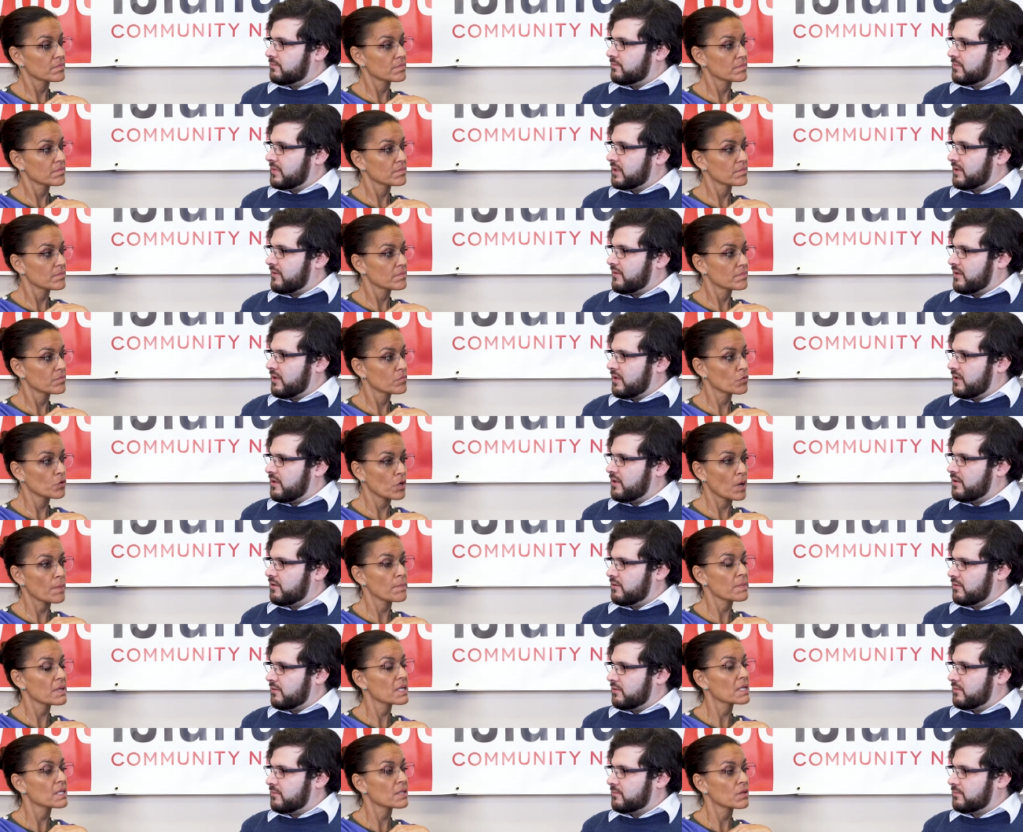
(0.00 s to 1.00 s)
Speaker 1: yeah. we're not
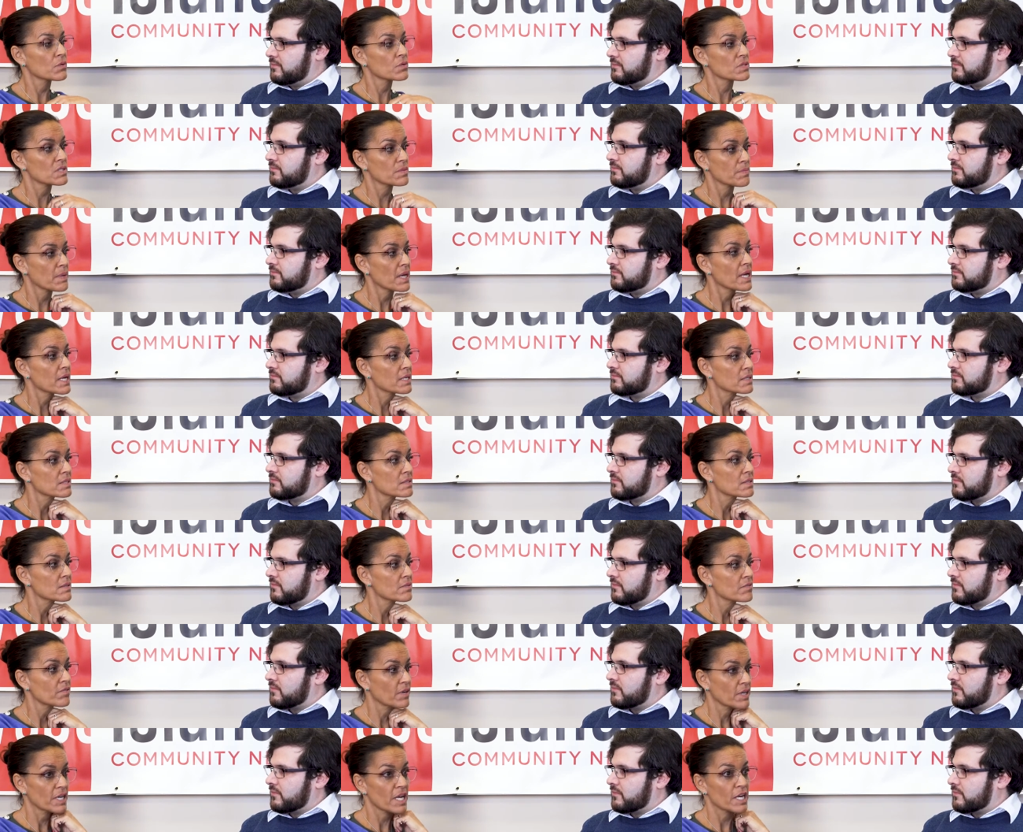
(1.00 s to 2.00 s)
meeting those demands
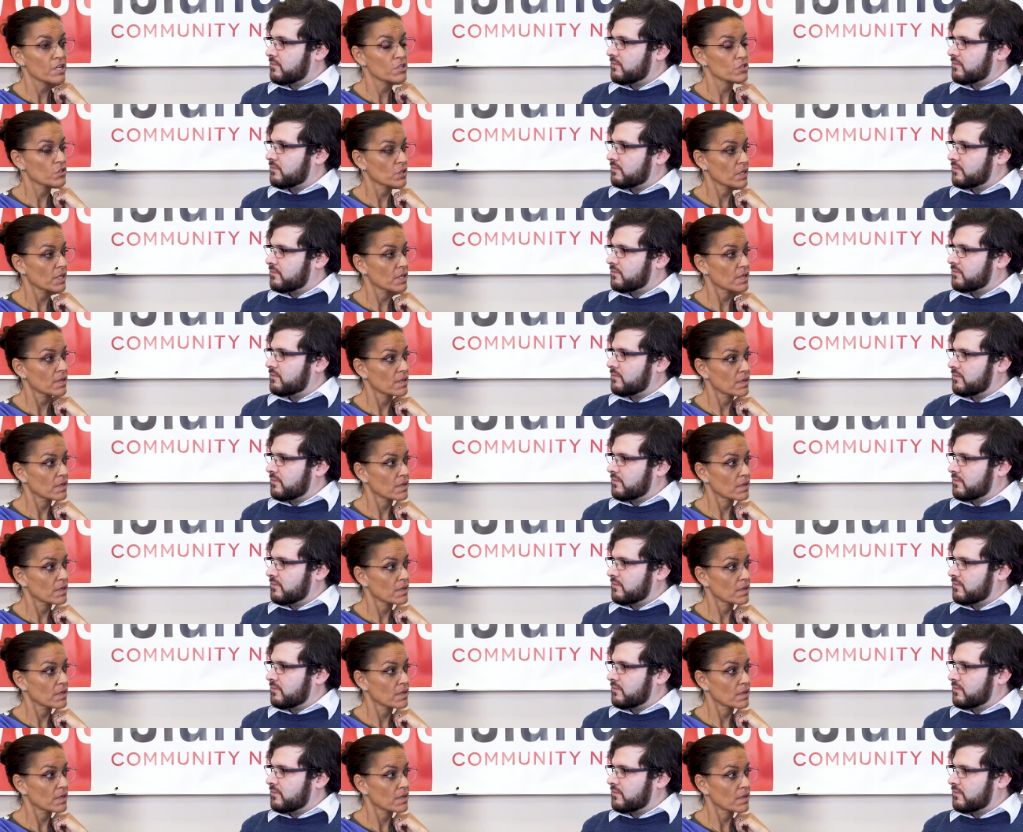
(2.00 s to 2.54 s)
financially.